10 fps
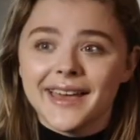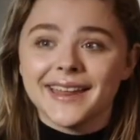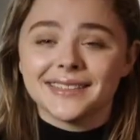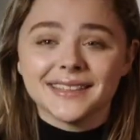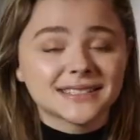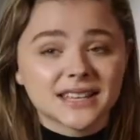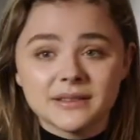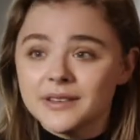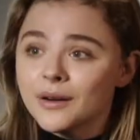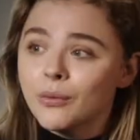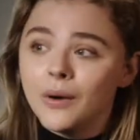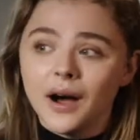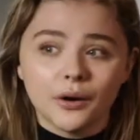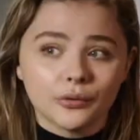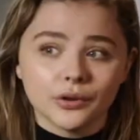And I think it's going to be a
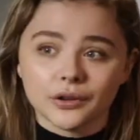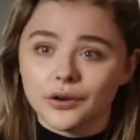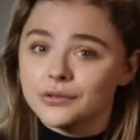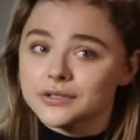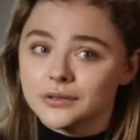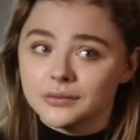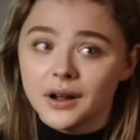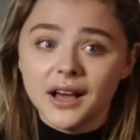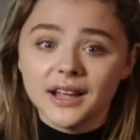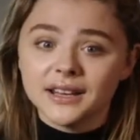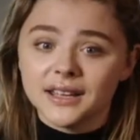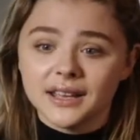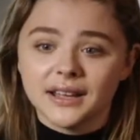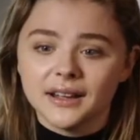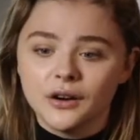wild roller coaster ride.
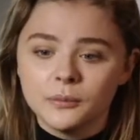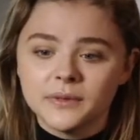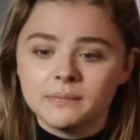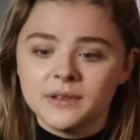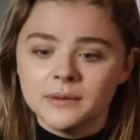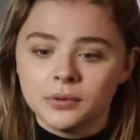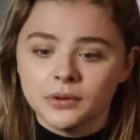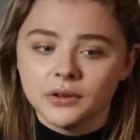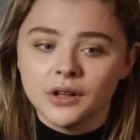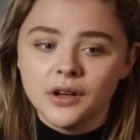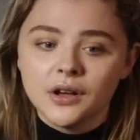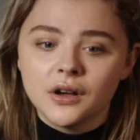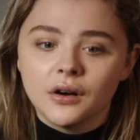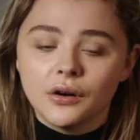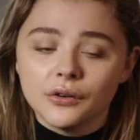And I hope that people
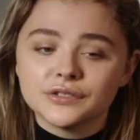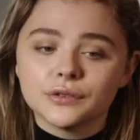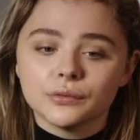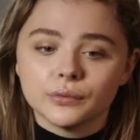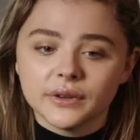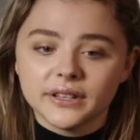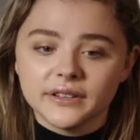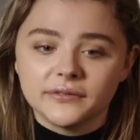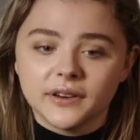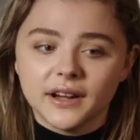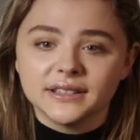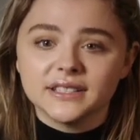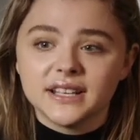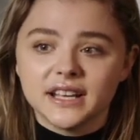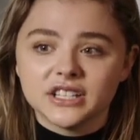also really find the
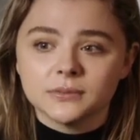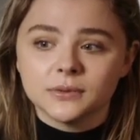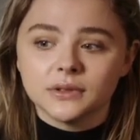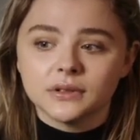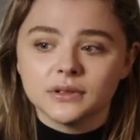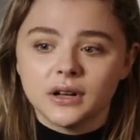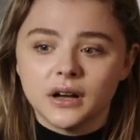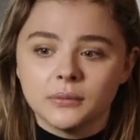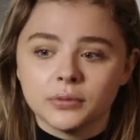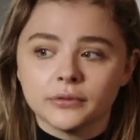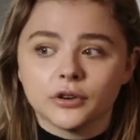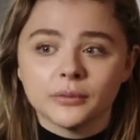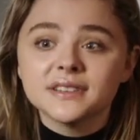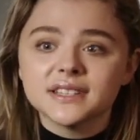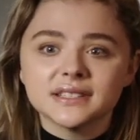tangible
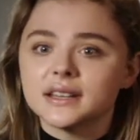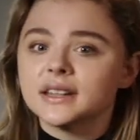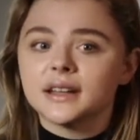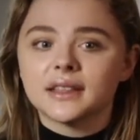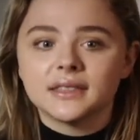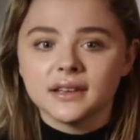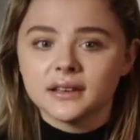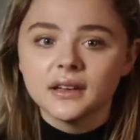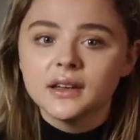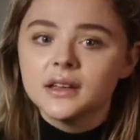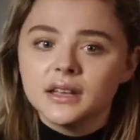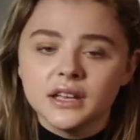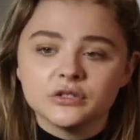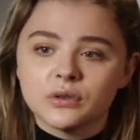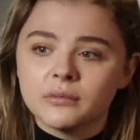performances in it. I think
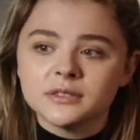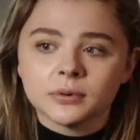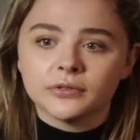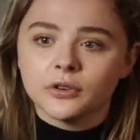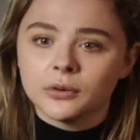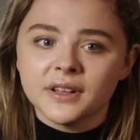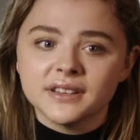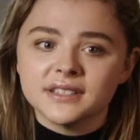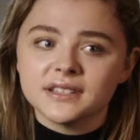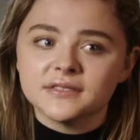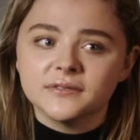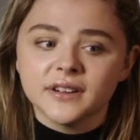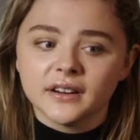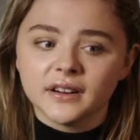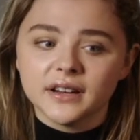each woman's performance is
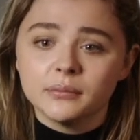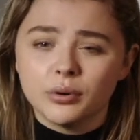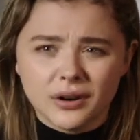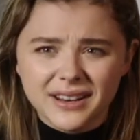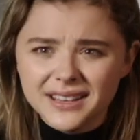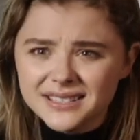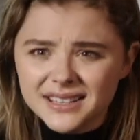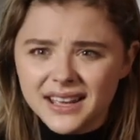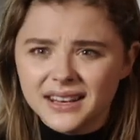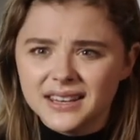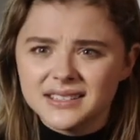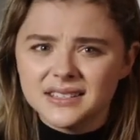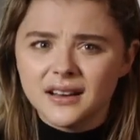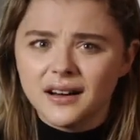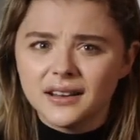very important, and it's
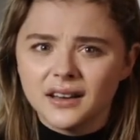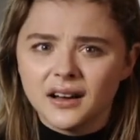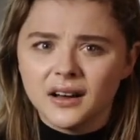not,